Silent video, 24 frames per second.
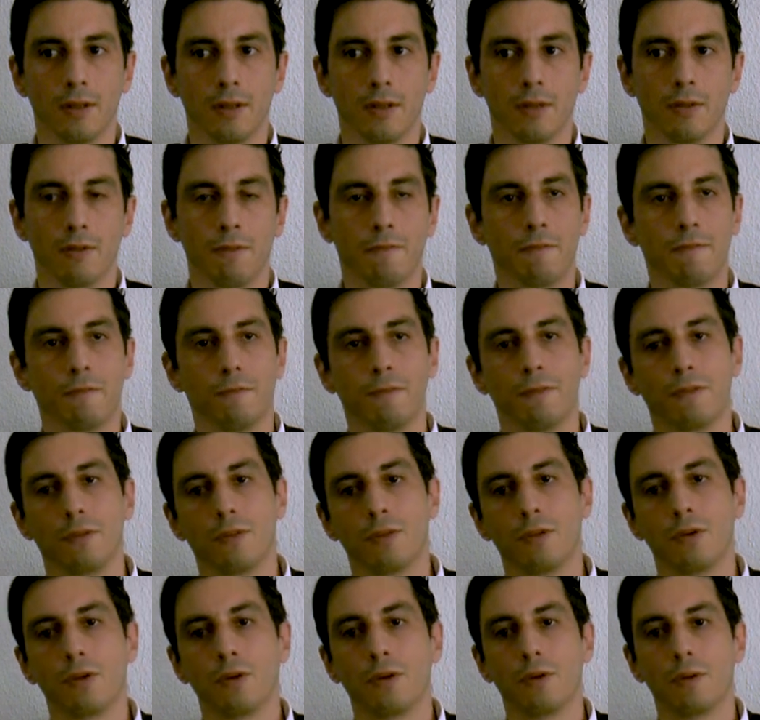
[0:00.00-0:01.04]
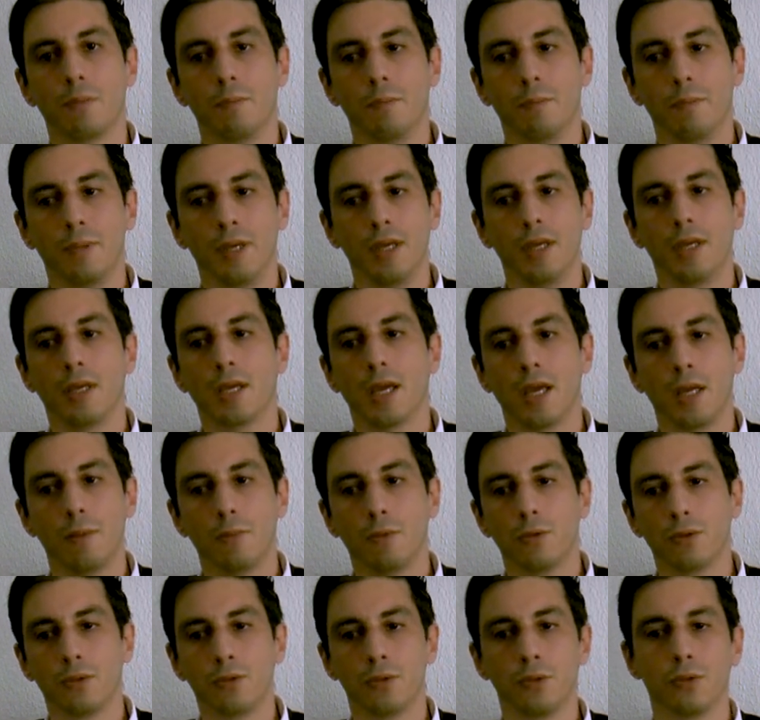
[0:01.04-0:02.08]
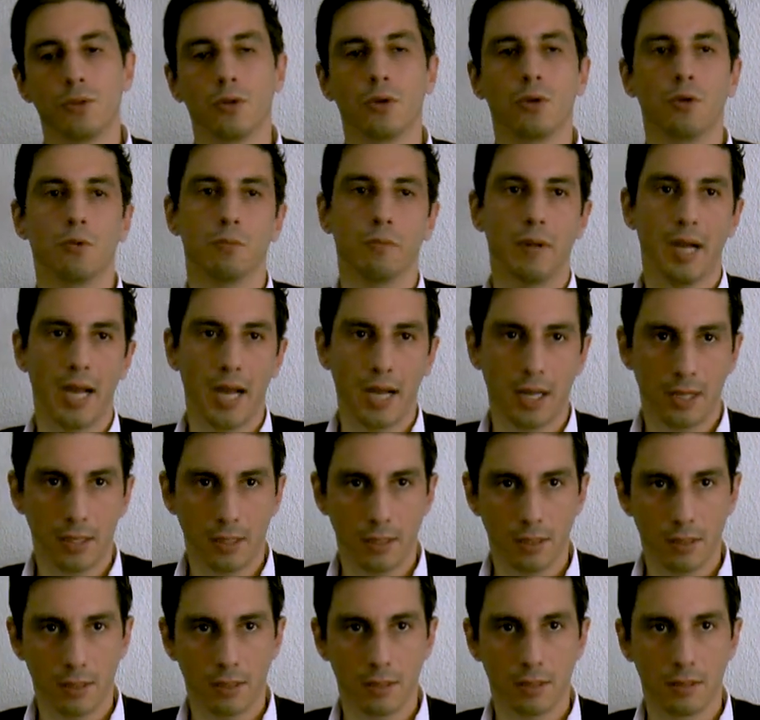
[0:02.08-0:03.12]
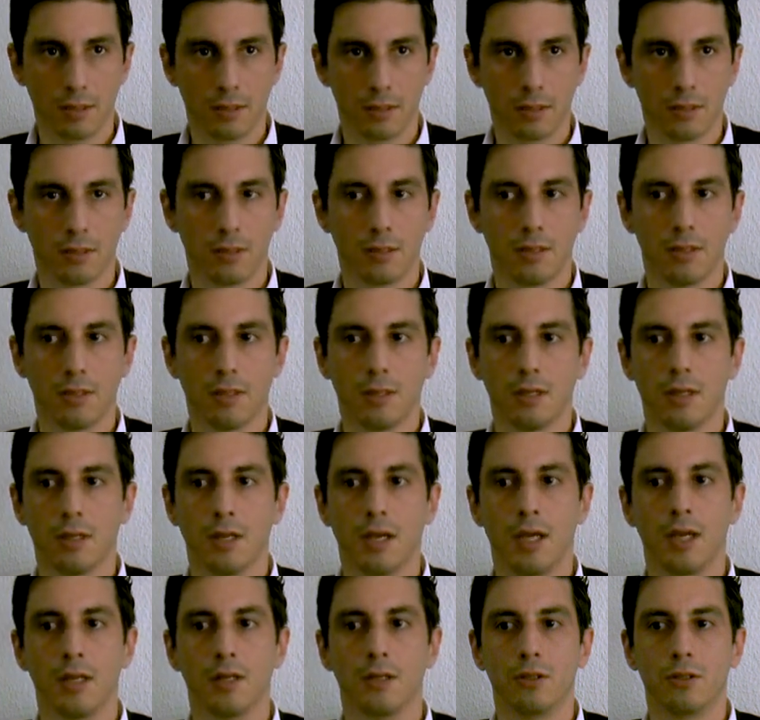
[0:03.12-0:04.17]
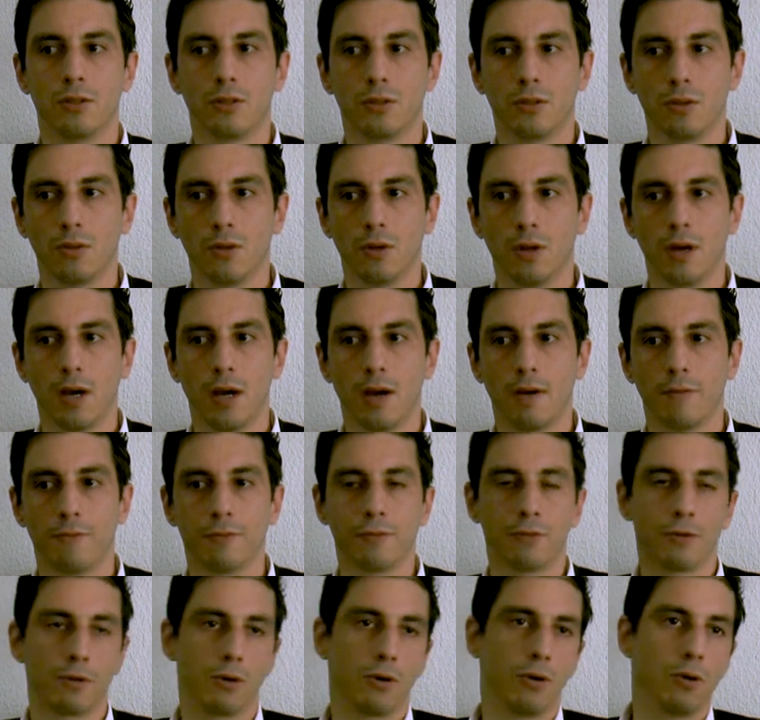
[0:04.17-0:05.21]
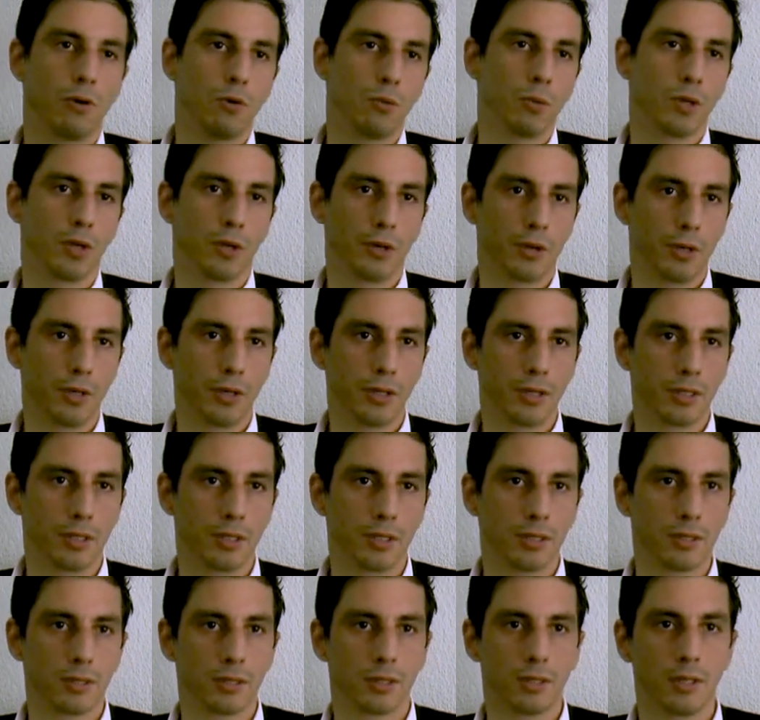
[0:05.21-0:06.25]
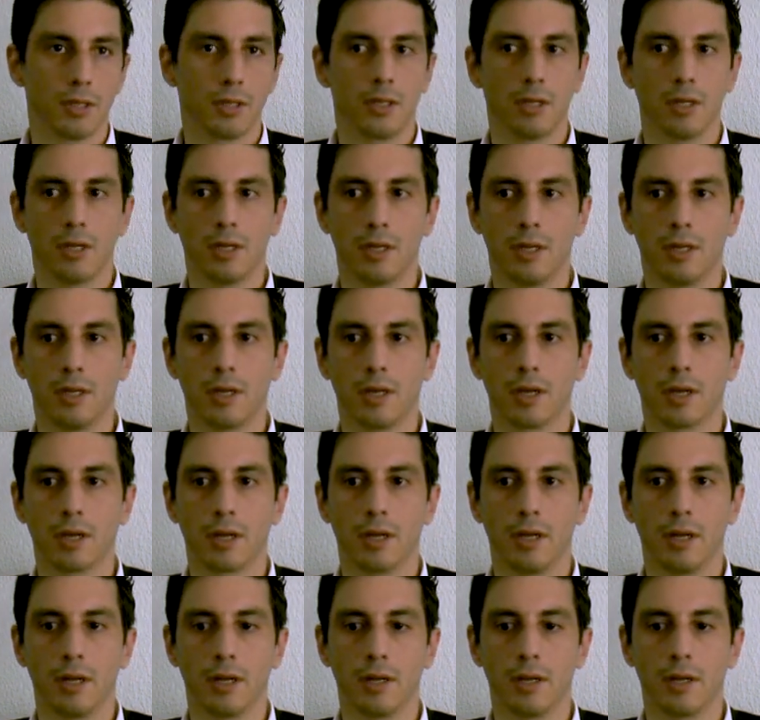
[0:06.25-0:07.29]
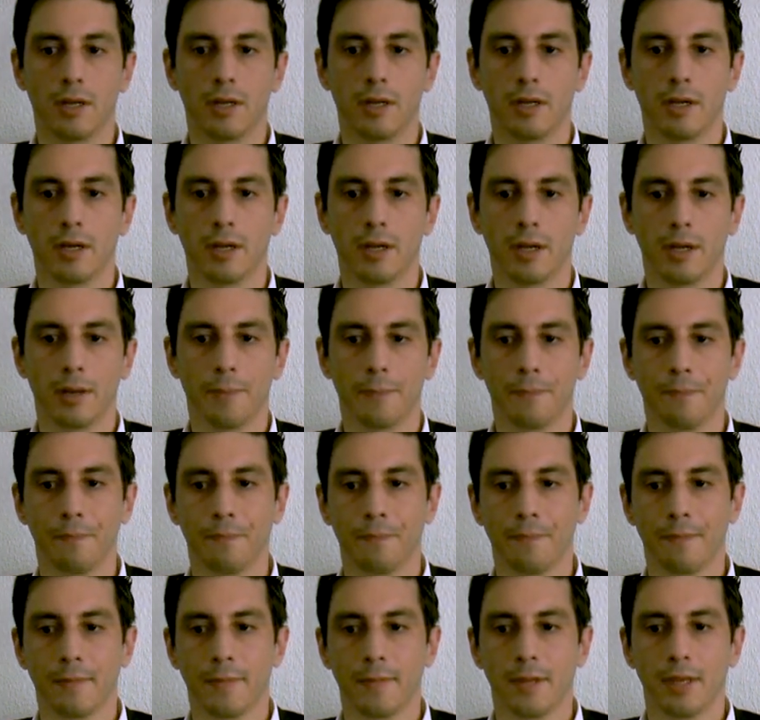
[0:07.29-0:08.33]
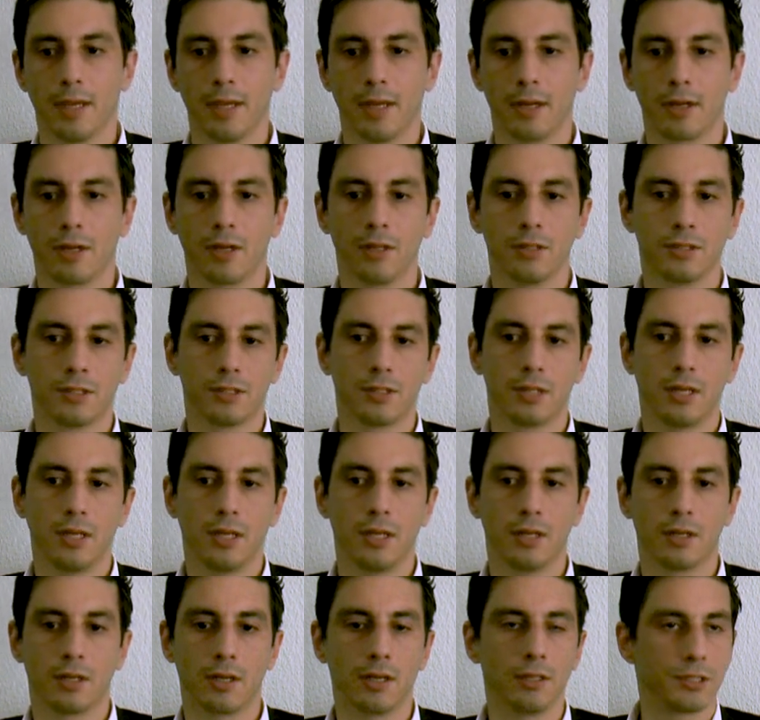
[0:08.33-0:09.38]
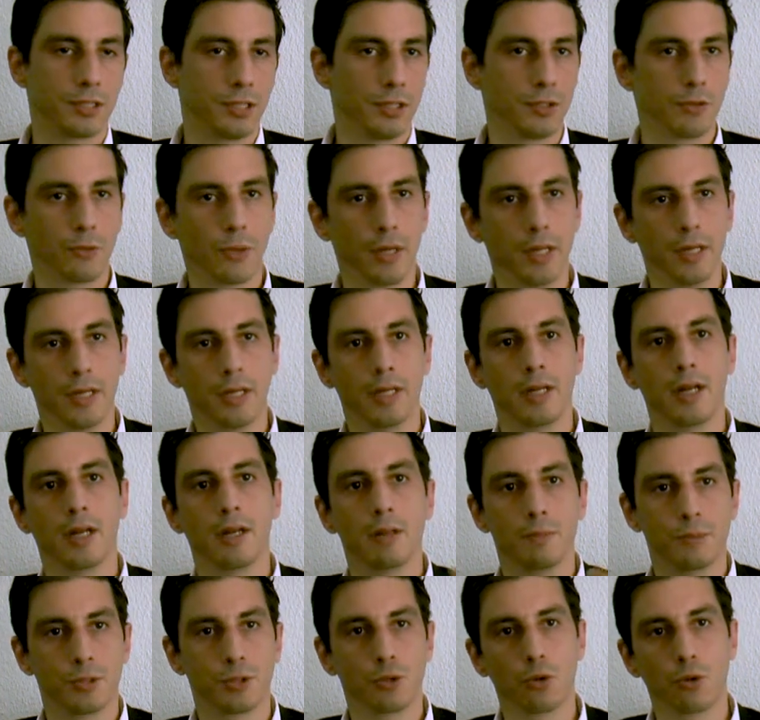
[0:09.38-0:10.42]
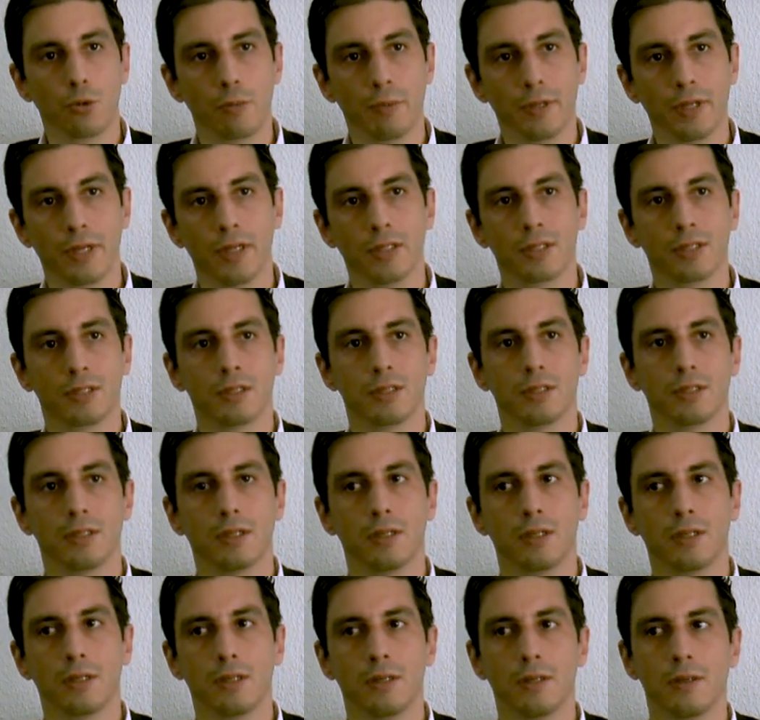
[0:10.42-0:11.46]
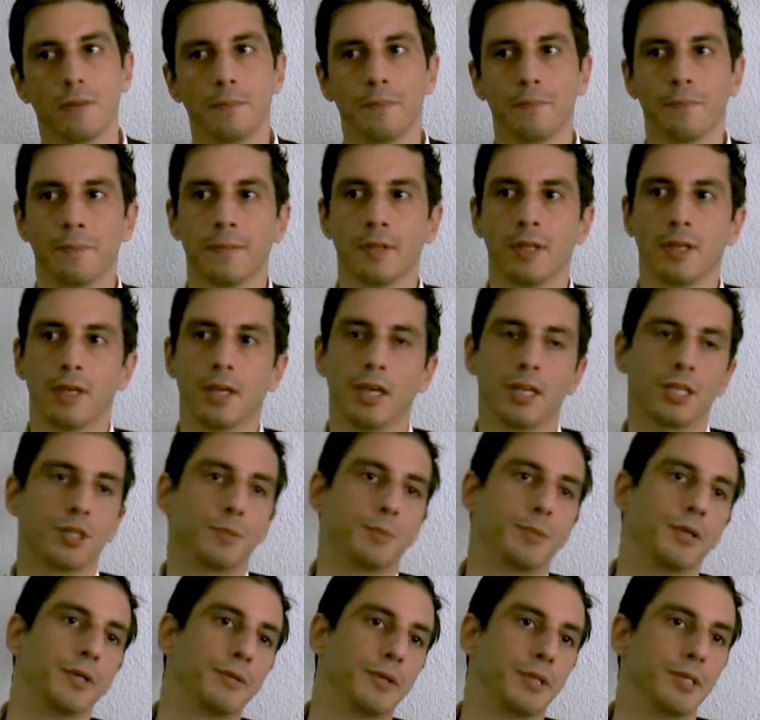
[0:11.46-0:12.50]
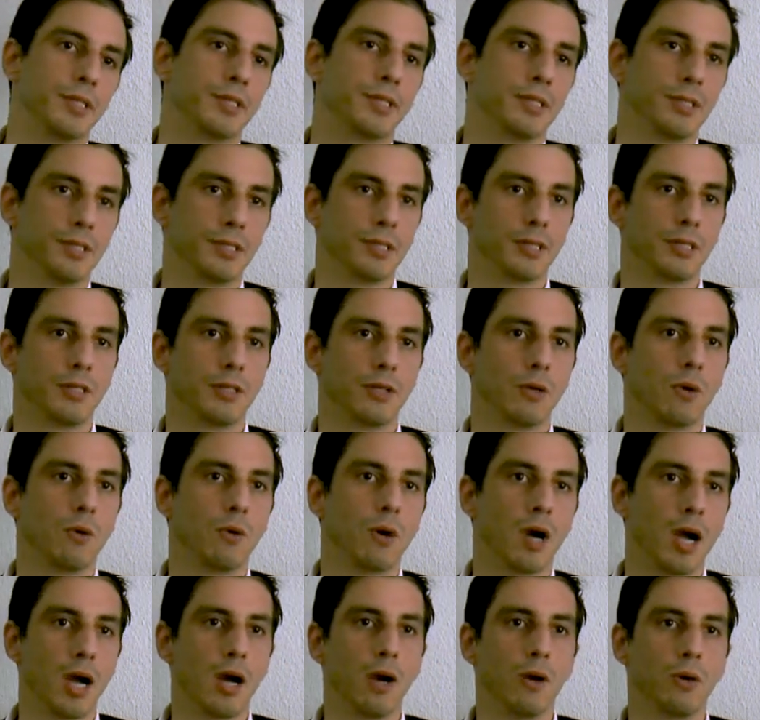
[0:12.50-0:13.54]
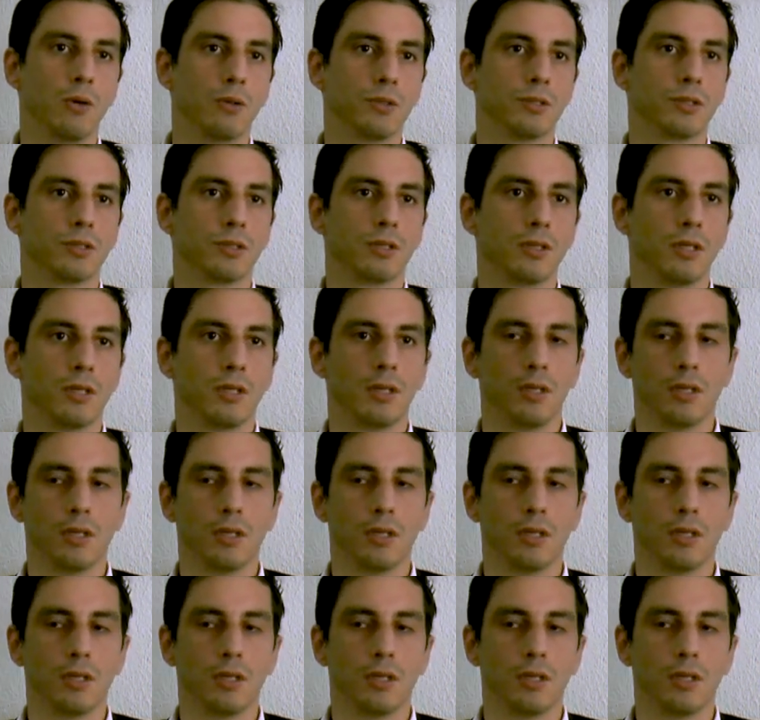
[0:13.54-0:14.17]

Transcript: the f- being able to go back and after all we learned and uh, and uh, and, con- and concentrated and absorbed as uh, experiences and know-hows